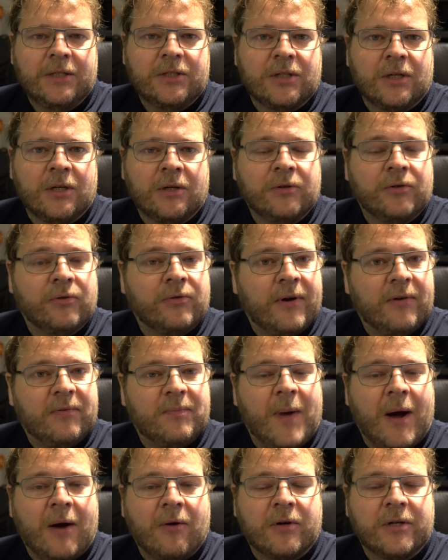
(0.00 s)
So the
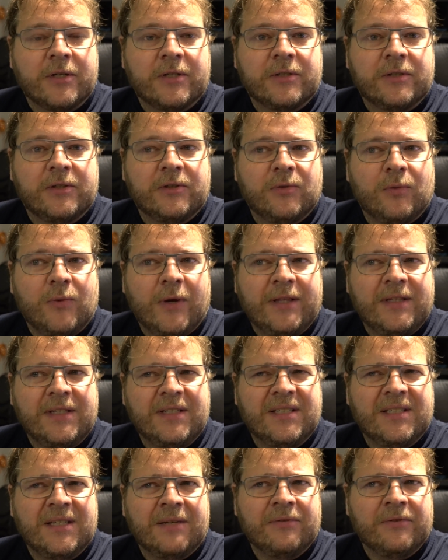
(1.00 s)
rev power is
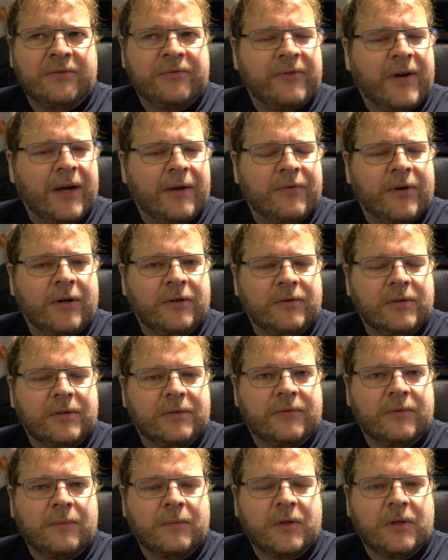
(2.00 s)

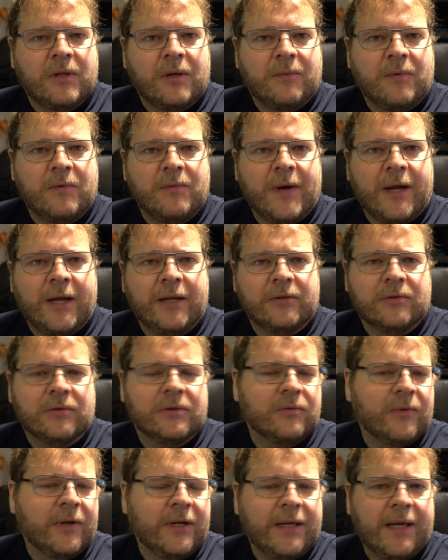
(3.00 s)
27,500 from the top of my head, or
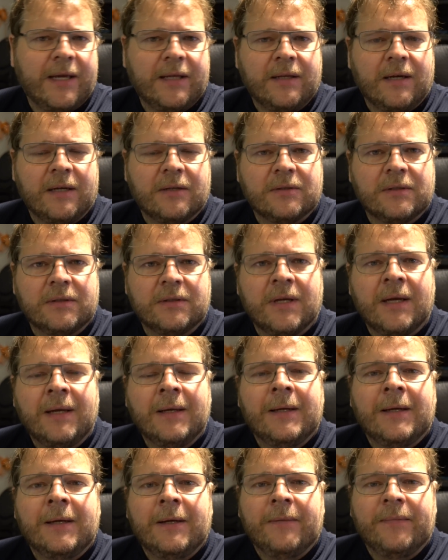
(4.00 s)
28,000.
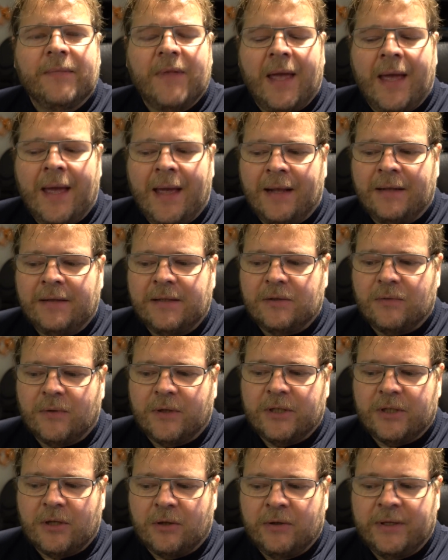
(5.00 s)
And this
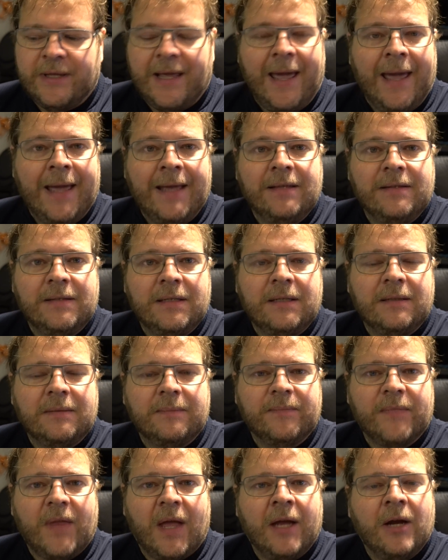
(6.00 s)
one is only
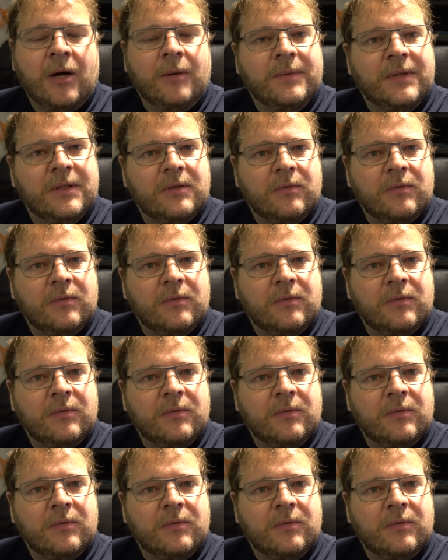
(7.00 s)
18. I hope